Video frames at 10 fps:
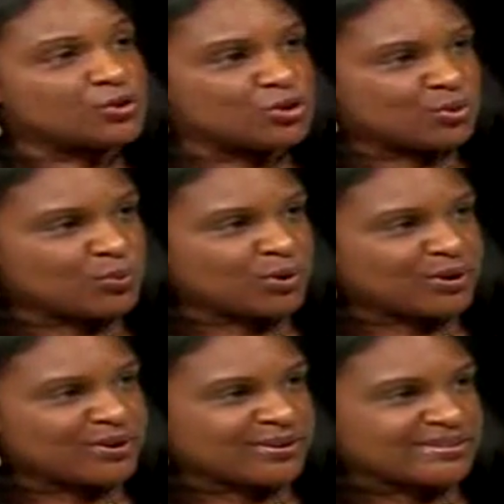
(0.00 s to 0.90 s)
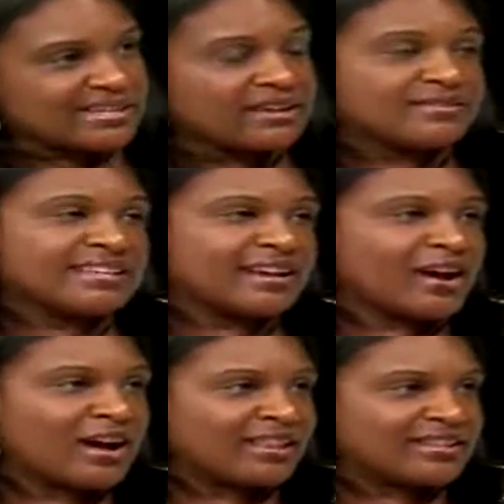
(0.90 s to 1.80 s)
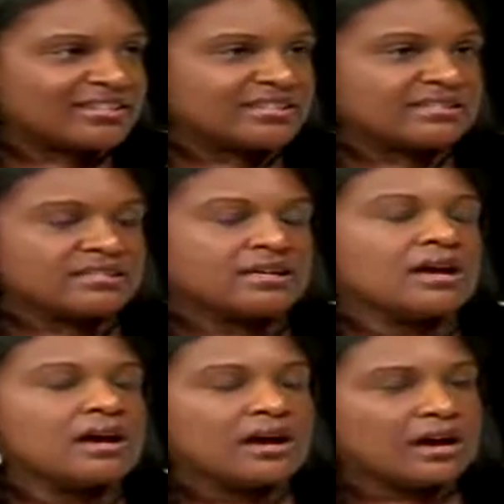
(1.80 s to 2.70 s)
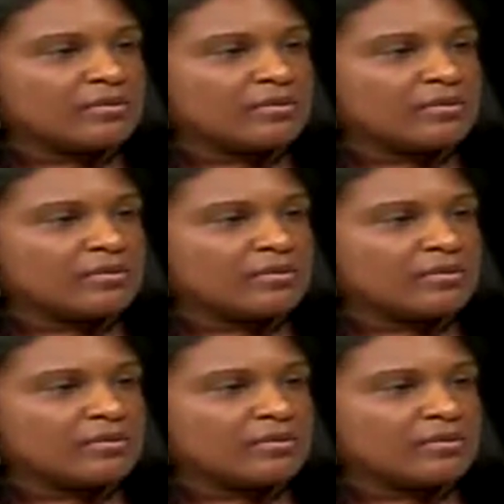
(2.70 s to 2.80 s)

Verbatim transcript: social workers, I have psychologists right.